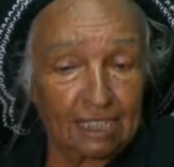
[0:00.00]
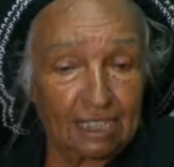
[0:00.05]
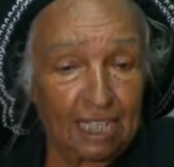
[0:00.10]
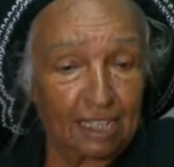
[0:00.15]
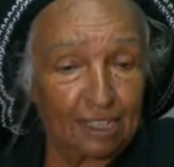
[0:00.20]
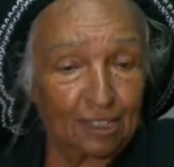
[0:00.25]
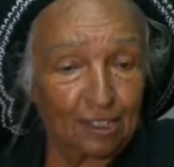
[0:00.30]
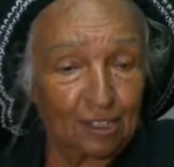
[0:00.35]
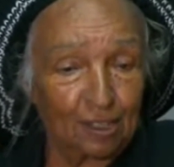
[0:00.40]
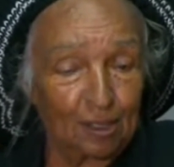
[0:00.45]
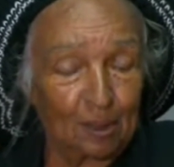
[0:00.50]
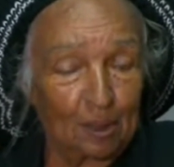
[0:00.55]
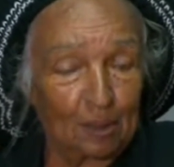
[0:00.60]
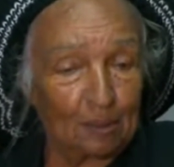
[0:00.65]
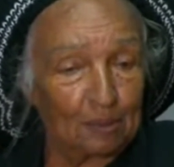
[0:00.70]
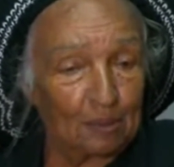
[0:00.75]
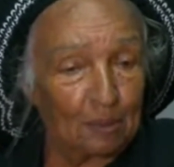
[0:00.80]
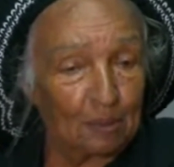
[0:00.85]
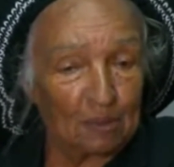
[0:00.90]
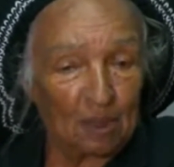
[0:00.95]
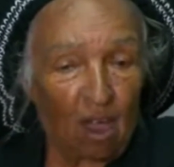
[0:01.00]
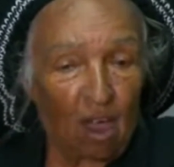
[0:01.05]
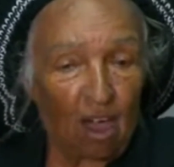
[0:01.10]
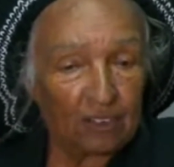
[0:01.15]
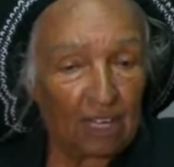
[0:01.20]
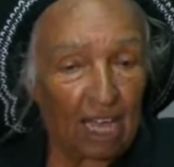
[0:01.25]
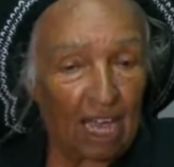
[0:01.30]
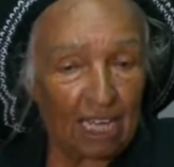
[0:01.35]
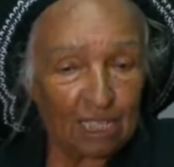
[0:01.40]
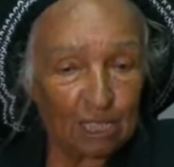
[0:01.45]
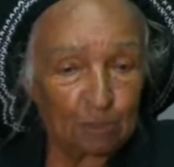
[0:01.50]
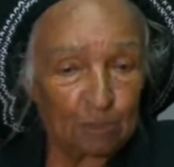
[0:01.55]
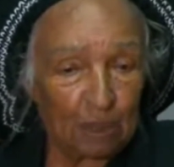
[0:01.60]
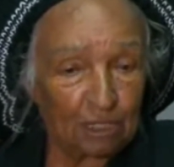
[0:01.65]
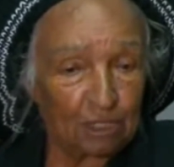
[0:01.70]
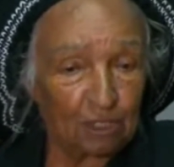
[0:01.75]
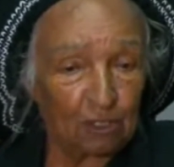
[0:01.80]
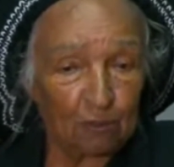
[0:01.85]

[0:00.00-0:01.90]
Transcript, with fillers: said, the other aspects